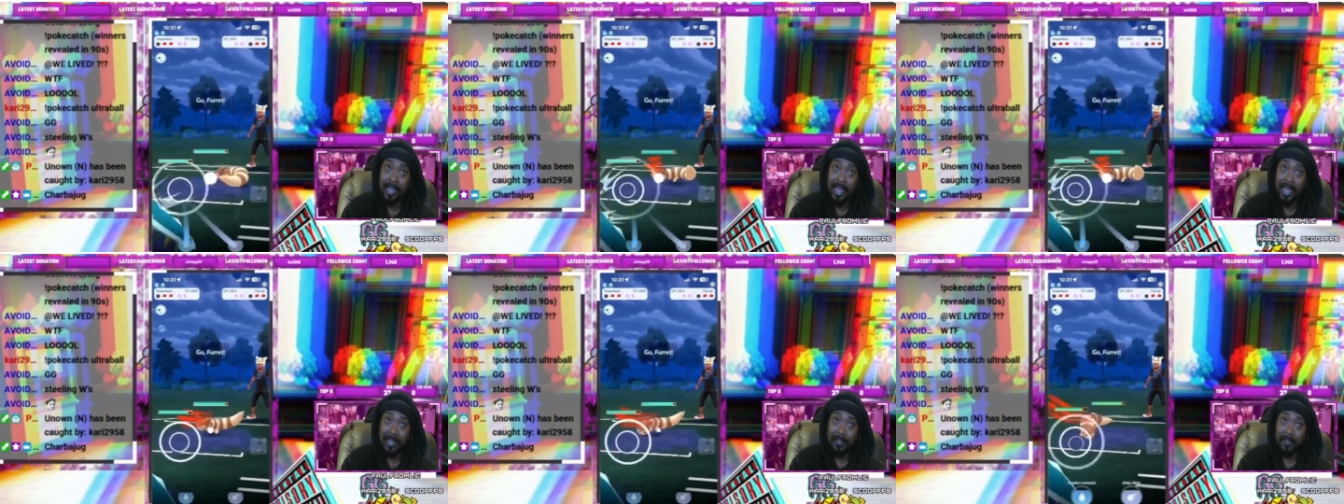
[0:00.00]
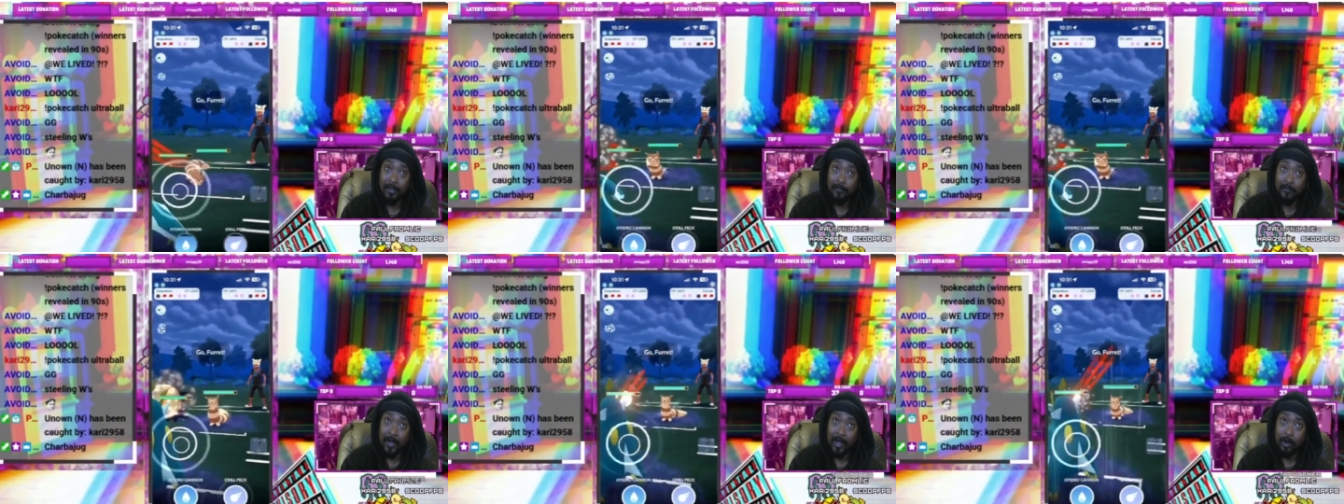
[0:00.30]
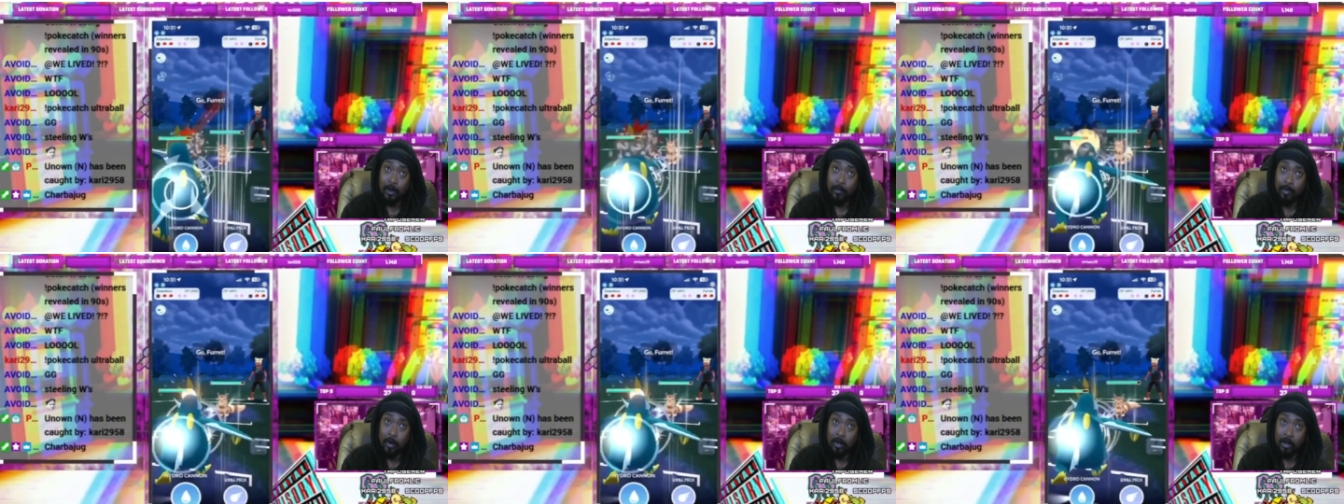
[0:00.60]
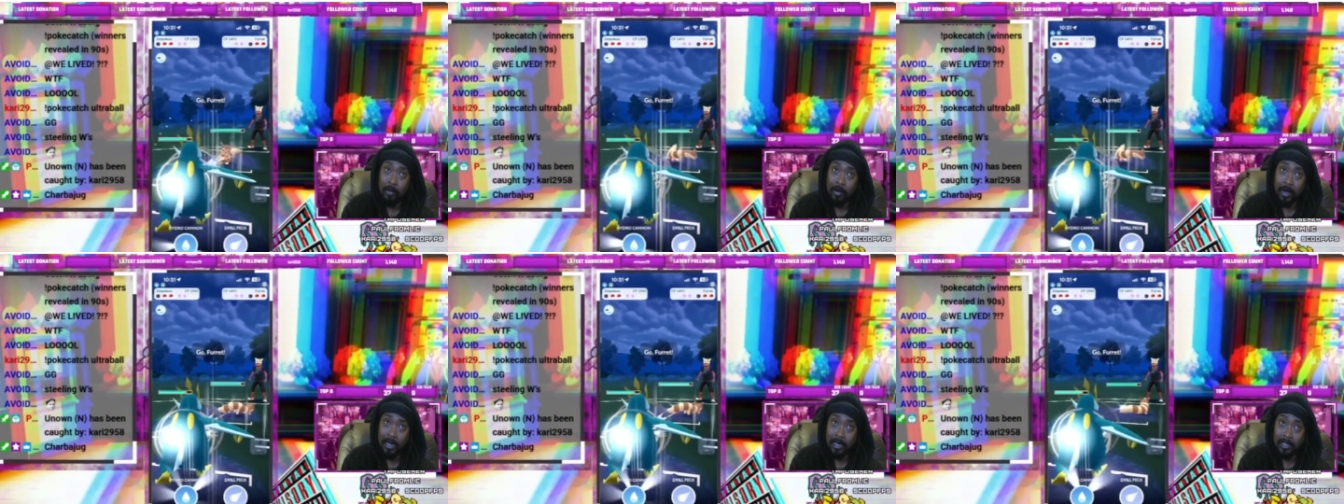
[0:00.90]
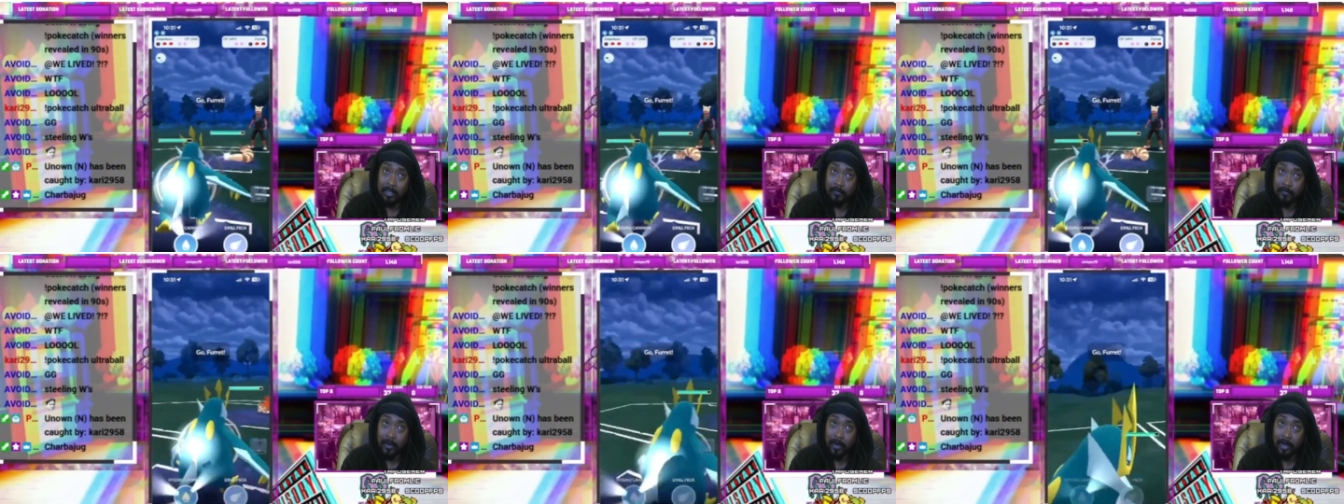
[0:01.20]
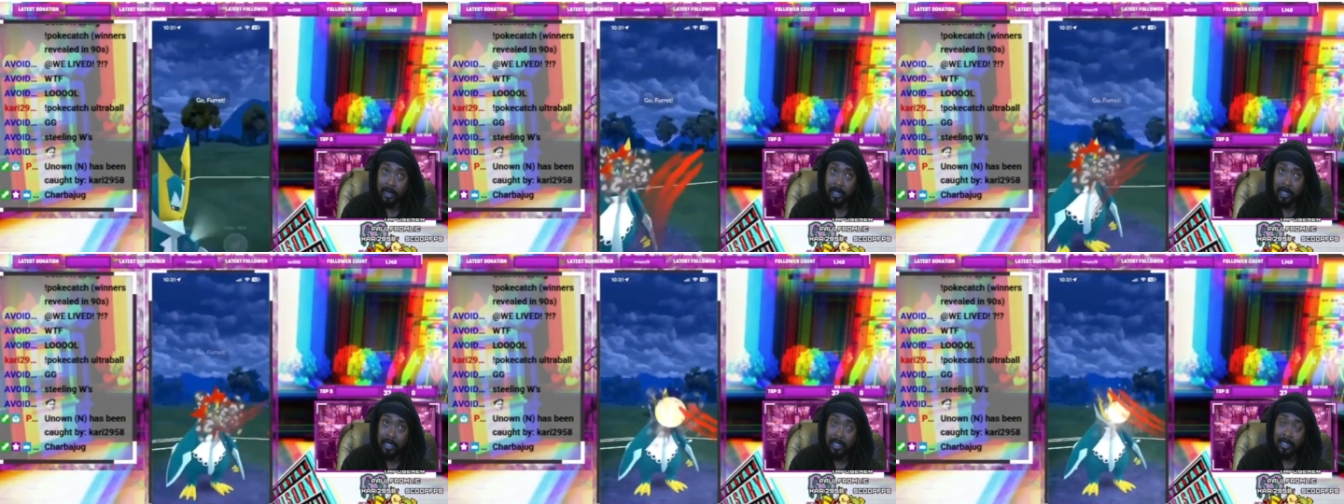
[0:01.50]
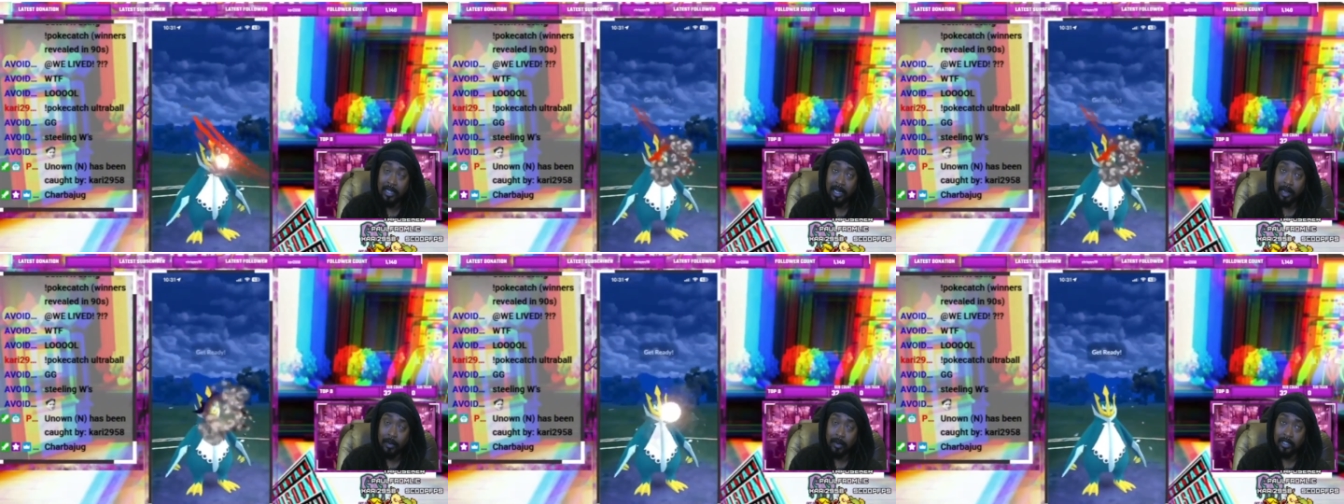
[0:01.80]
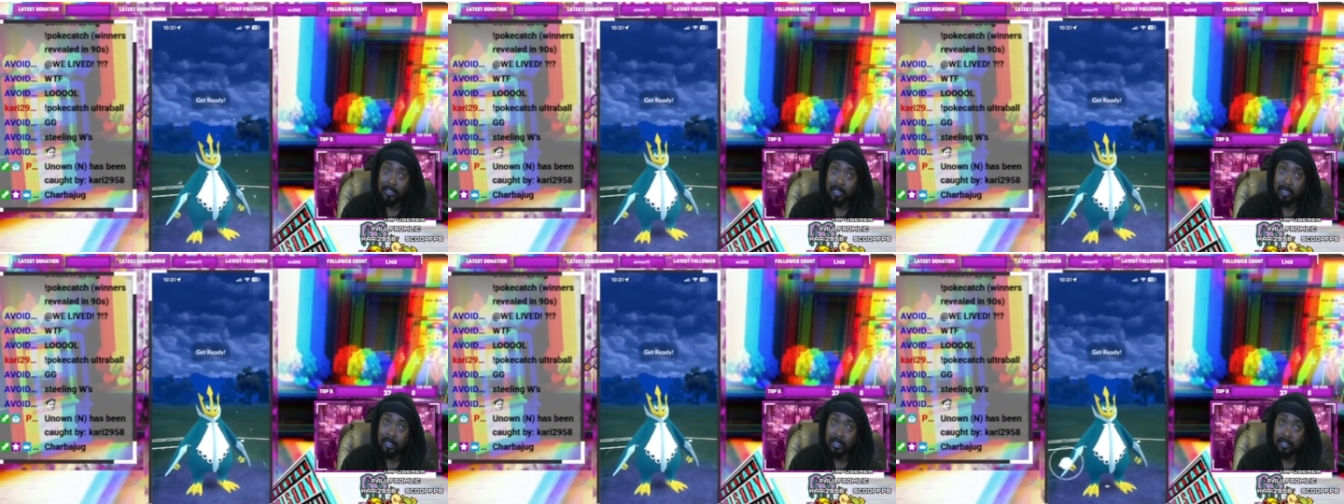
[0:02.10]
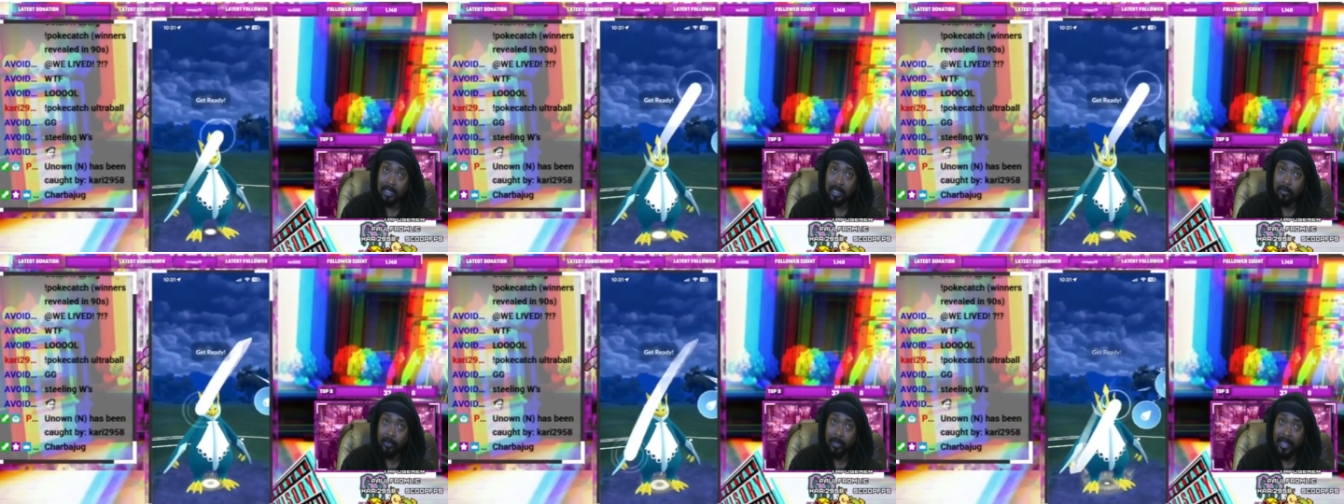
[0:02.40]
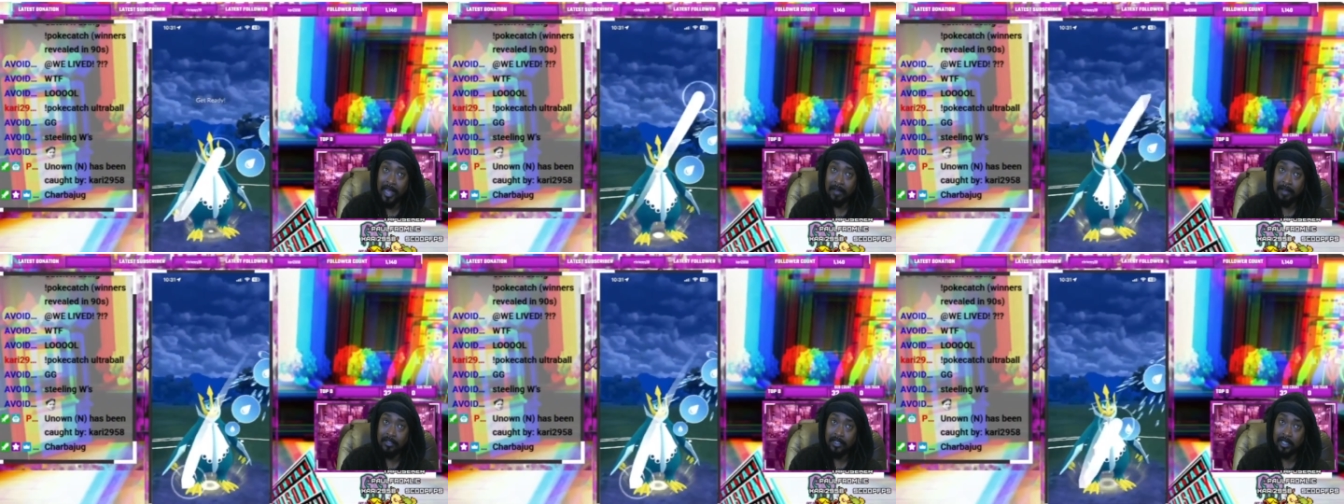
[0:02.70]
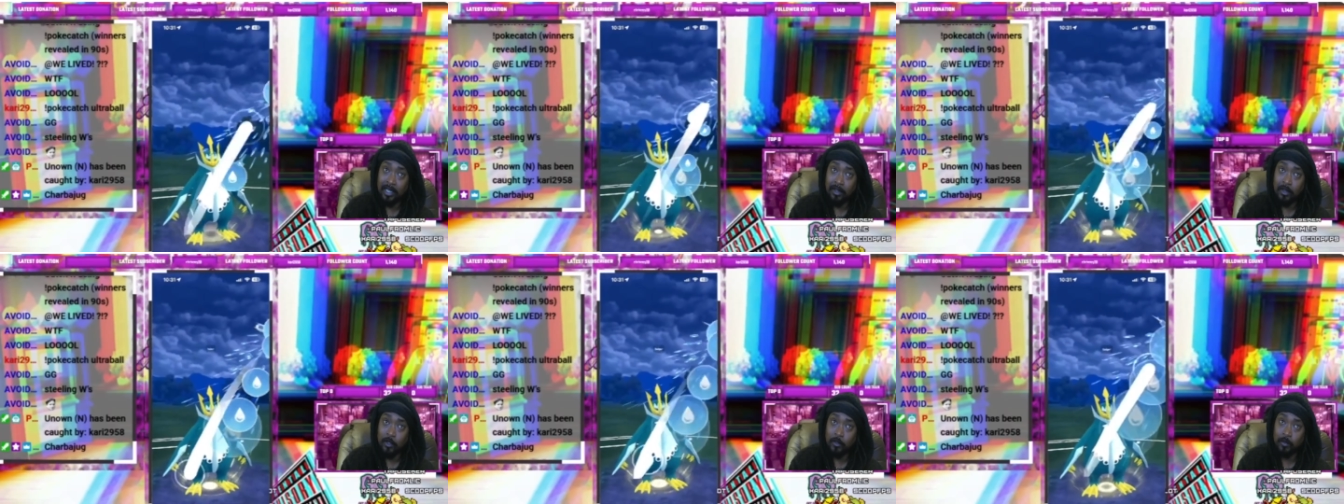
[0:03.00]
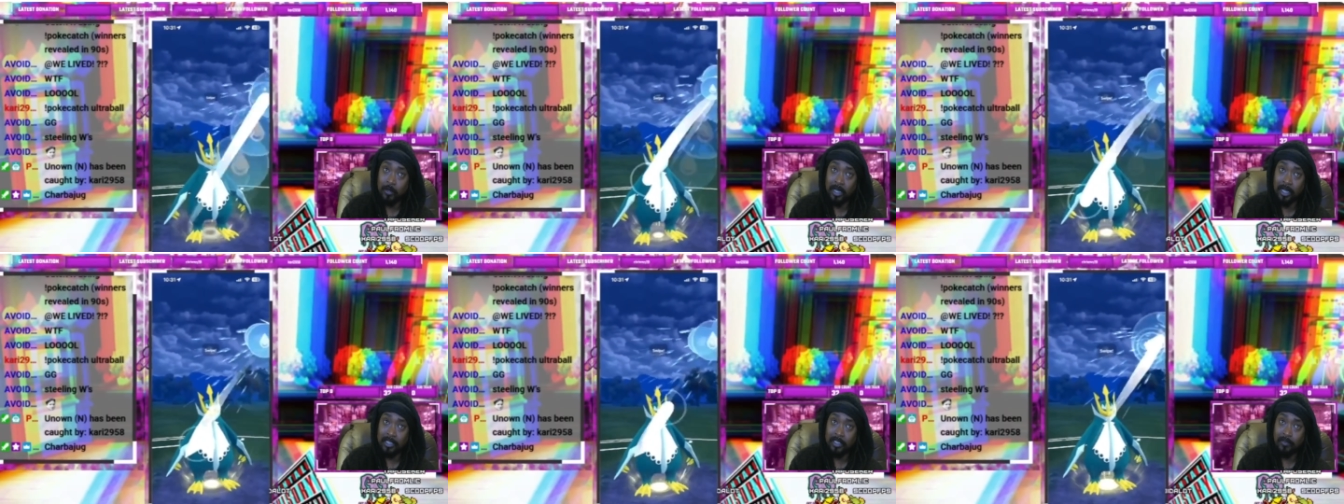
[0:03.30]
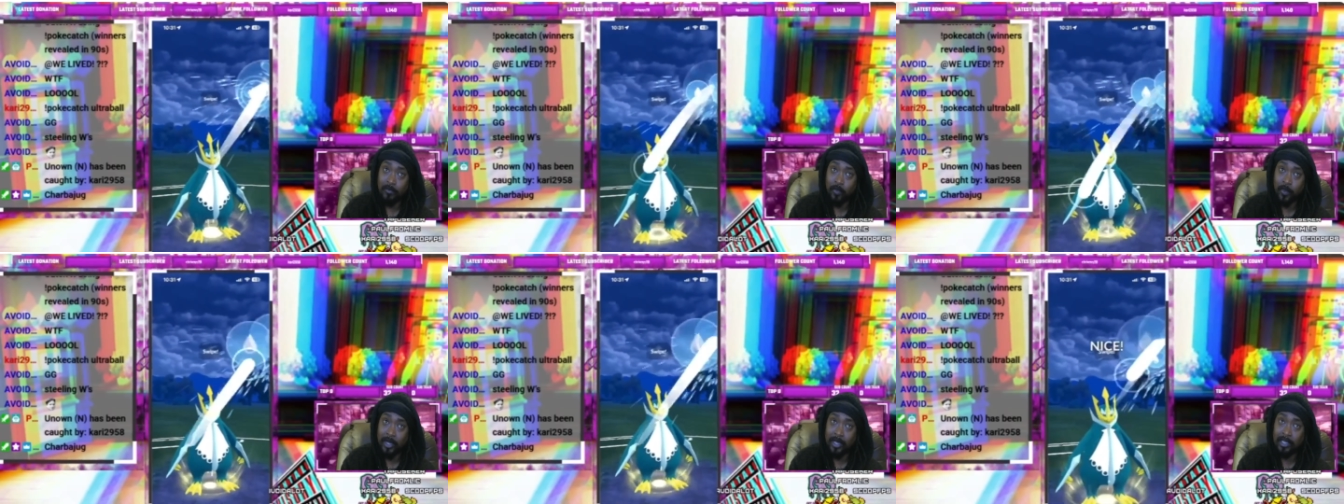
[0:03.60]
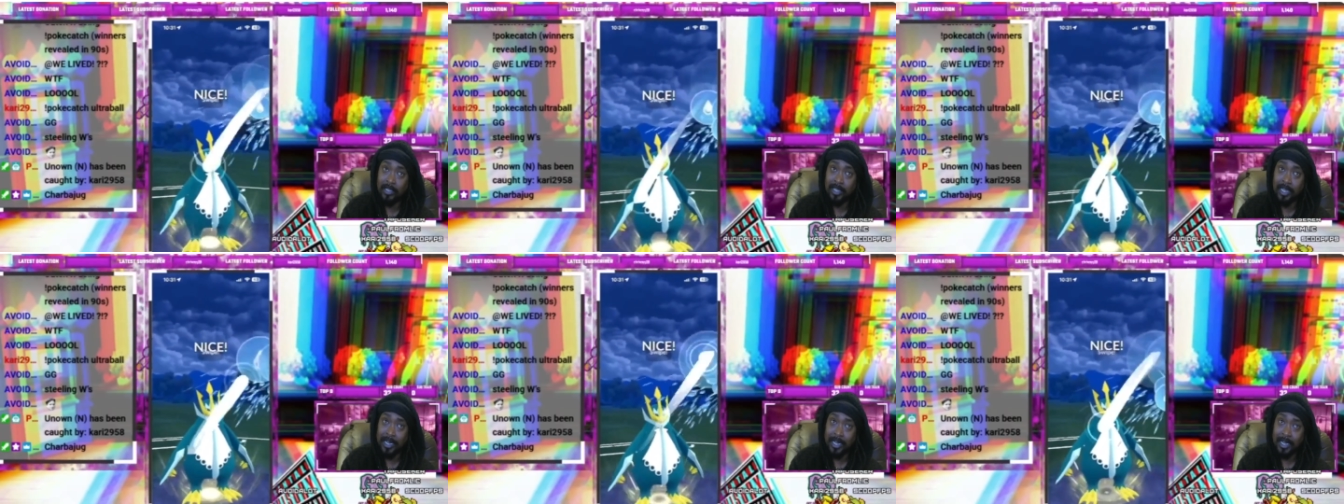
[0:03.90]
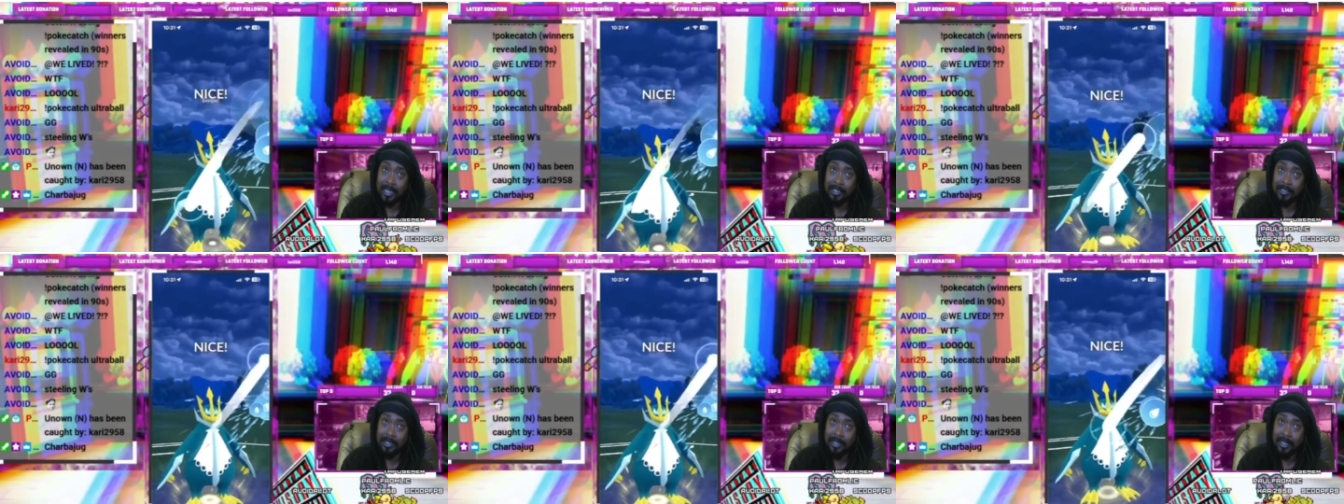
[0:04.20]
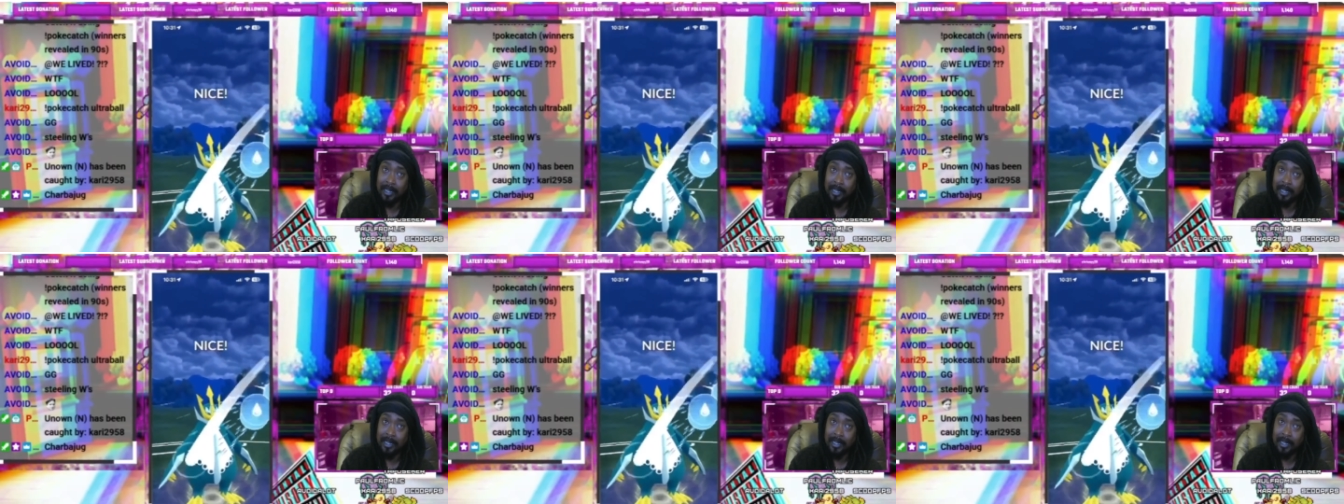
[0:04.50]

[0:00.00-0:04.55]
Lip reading: And their final Pokemon is Furret. Now, it's a good thing we have shields, because if we didn't,